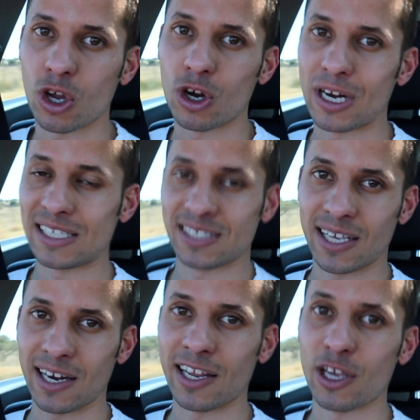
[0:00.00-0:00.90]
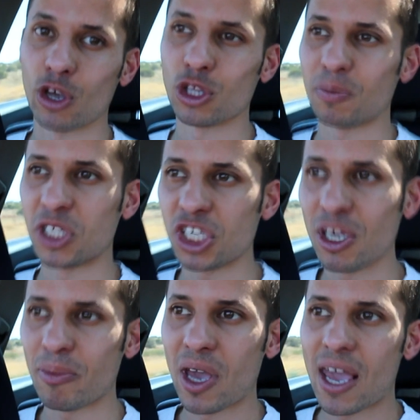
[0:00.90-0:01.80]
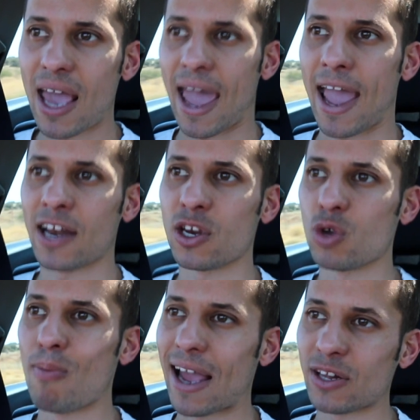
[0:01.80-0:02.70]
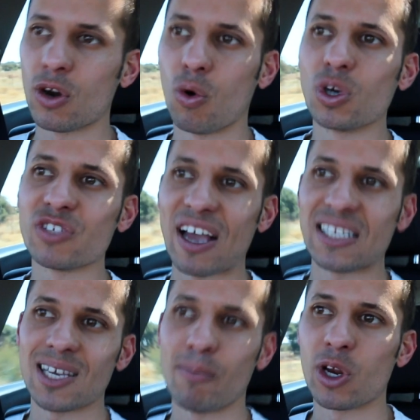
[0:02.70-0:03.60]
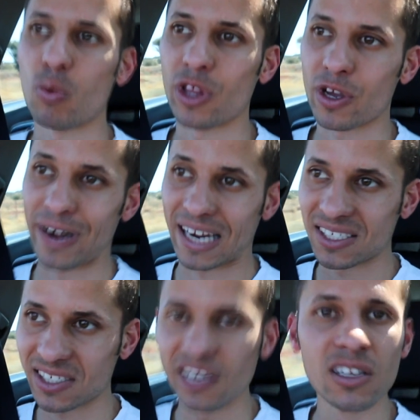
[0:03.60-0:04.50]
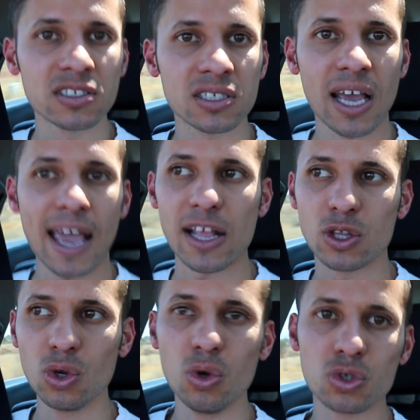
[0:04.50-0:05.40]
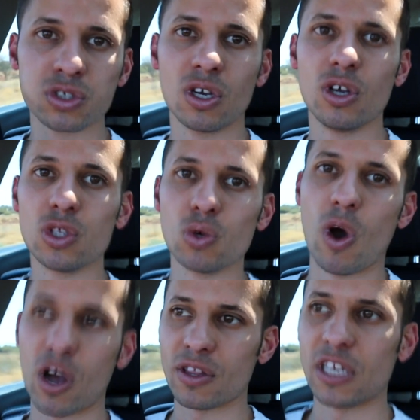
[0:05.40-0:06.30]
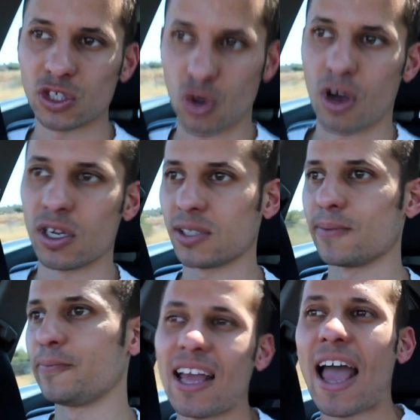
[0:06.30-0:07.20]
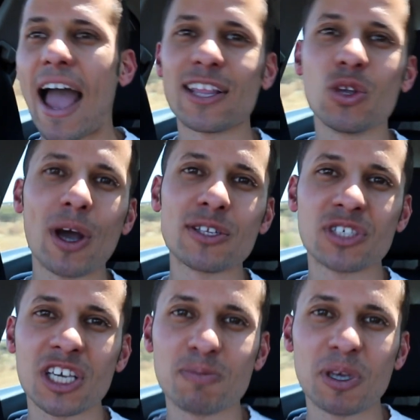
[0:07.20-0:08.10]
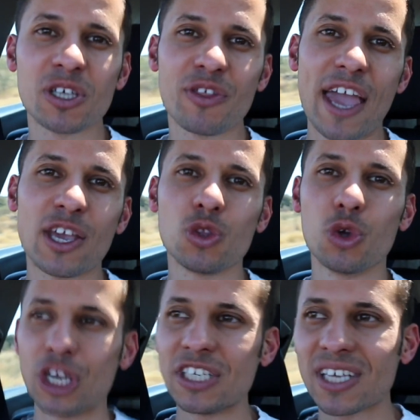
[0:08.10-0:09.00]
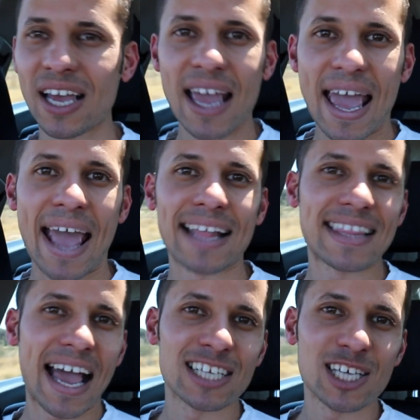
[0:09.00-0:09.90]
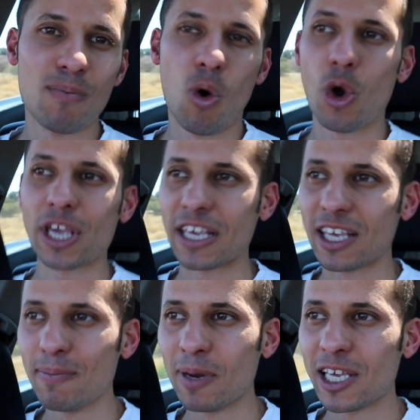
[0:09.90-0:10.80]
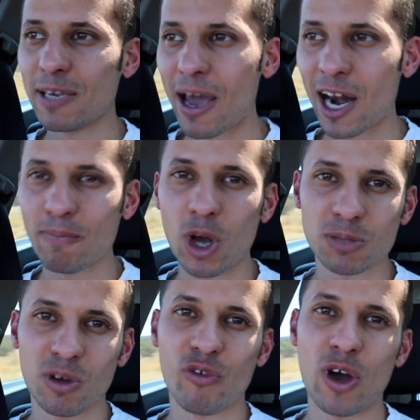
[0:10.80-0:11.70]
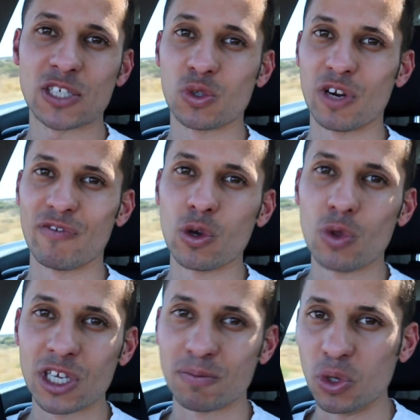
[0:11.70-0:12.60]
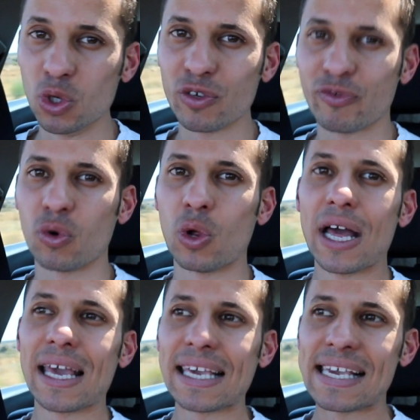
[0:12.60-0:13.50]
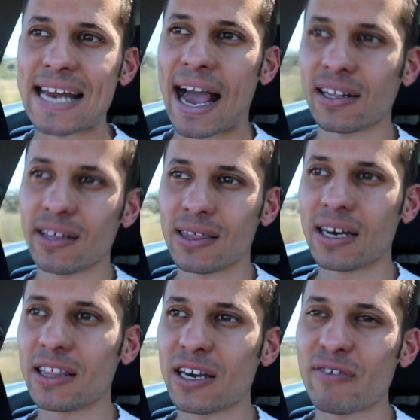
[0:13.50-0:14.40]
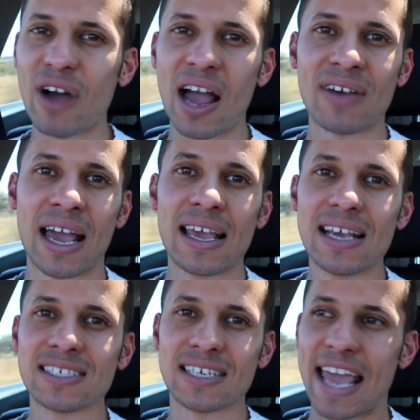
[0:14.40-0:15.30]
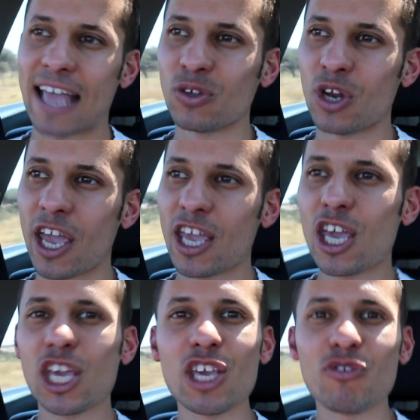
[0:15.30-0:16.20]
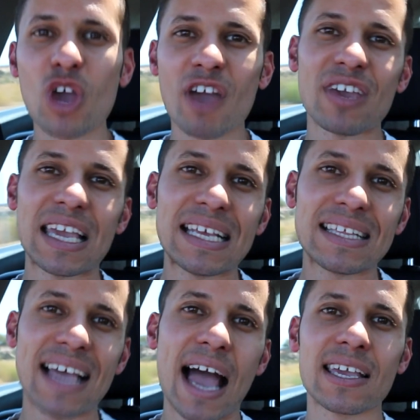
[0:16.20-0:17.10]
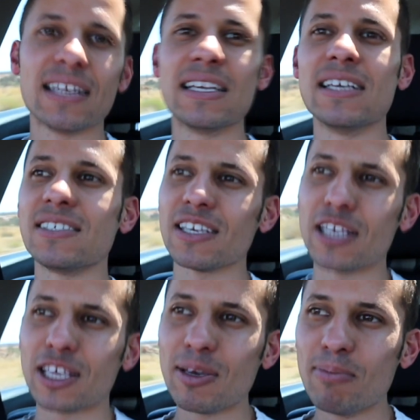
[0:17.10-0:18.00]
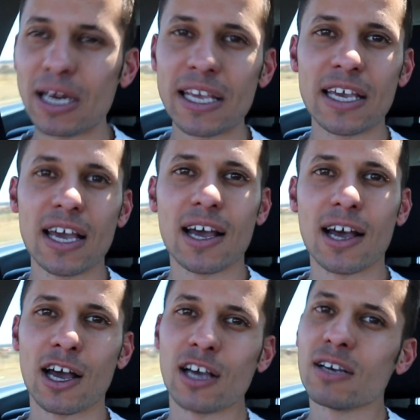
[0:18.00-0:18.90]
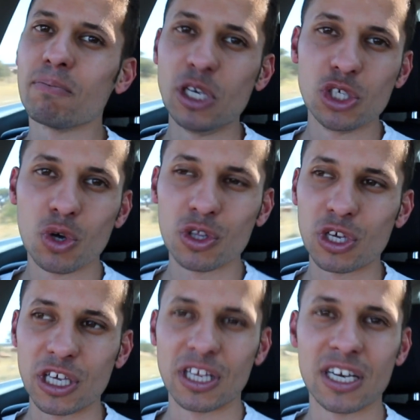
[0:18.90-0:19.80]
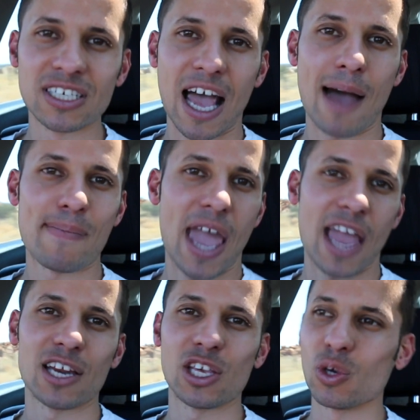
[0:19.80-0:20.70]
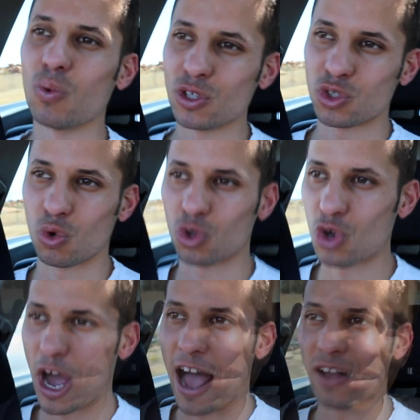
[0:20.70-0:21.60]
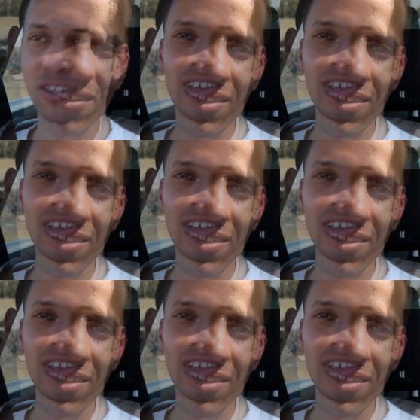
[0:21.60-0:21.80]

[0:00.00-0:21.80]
are not necessarily going to be cheap, and you might not always find somebody with the correct skills and tools to work on these cars. I do want to say a special thank you to Riza at Tires and More in Kimberley. He made it possible for us to review this beautiful E90 335i sedan today. If you have any tire needs in Kimberley, be sure to hit Riza up and he will sort you out.